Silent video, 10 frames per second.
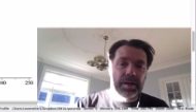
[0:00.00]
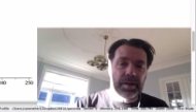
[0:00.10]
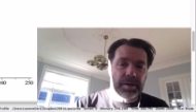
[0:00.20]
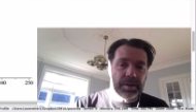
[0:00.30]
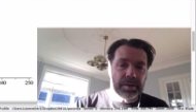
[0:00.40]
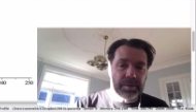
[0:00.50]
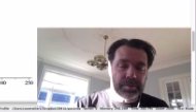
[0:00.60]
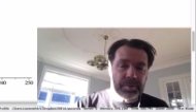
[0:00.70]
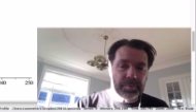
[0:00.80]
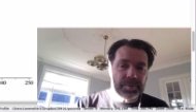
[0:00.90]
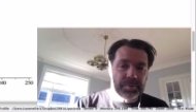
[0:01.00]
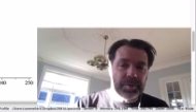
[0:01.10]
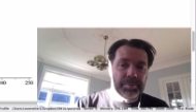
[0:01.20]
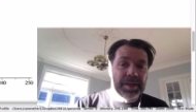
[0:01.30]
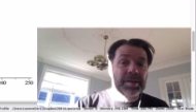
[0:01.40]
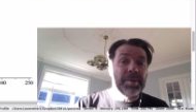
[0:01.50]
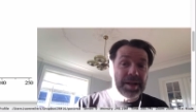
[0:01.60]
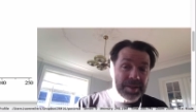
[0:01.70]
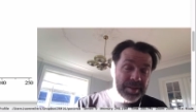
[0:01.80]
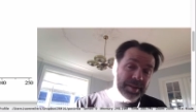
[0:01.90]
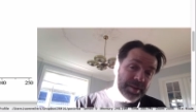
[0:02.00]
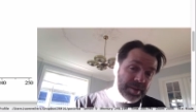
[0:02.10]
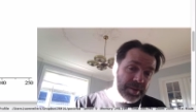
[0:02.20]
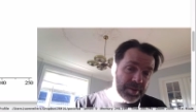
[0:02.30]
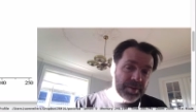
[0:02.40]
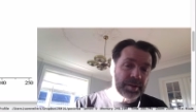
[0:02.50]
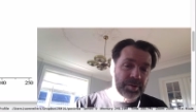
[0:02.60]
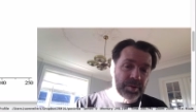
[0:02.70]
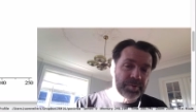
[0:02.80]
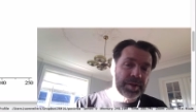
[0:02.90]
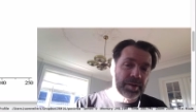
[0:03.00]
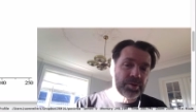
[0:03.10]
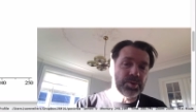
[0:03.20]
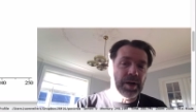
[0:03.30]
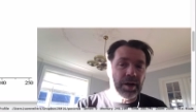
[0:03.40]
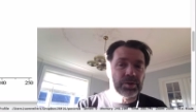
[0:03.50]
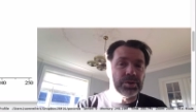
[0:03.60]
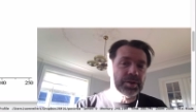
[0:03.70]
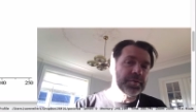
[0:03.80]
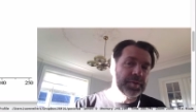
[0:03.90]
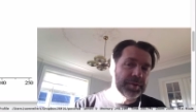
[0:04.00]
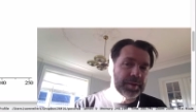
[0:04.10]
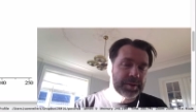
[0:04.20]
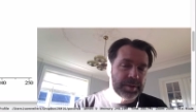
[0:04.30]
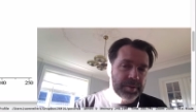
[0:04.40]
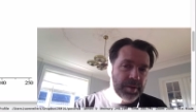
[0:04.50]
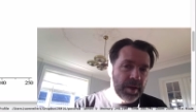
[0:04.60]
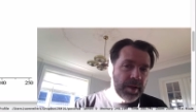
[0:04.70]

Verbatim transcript: uh, the, the minimized distance, that sort of tells you how good a fit this is.